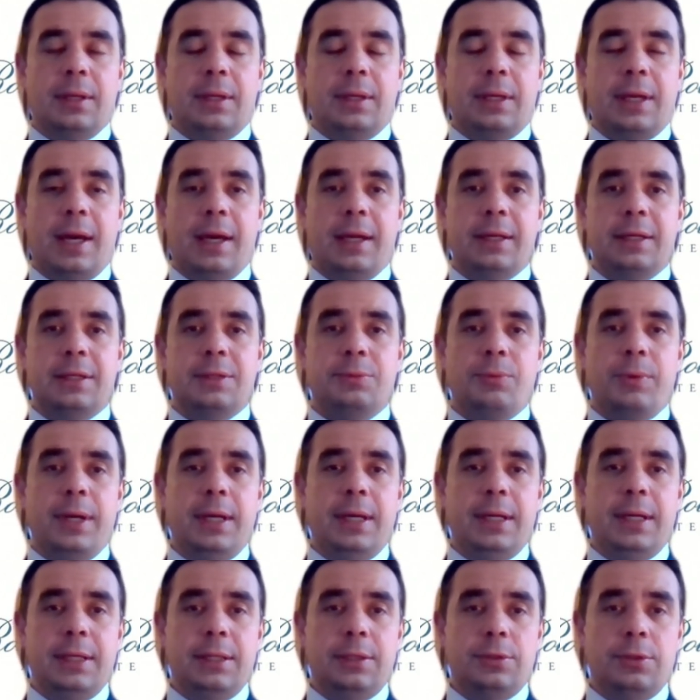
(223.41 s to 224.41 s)
carried
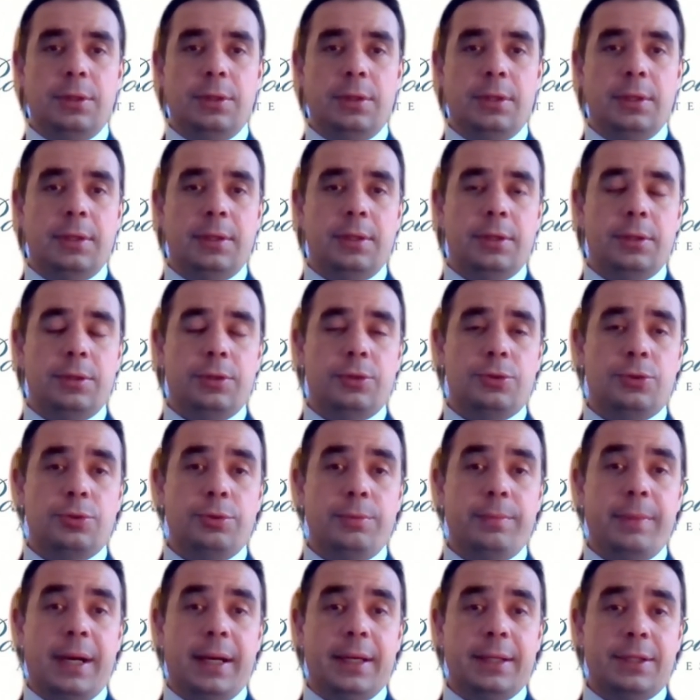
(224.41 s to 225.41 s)
away uh, too
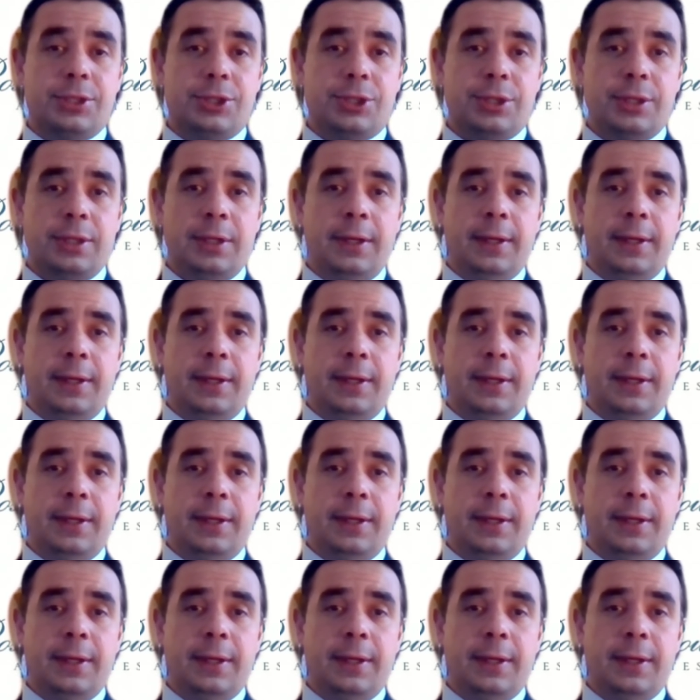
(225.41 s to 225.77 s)
much.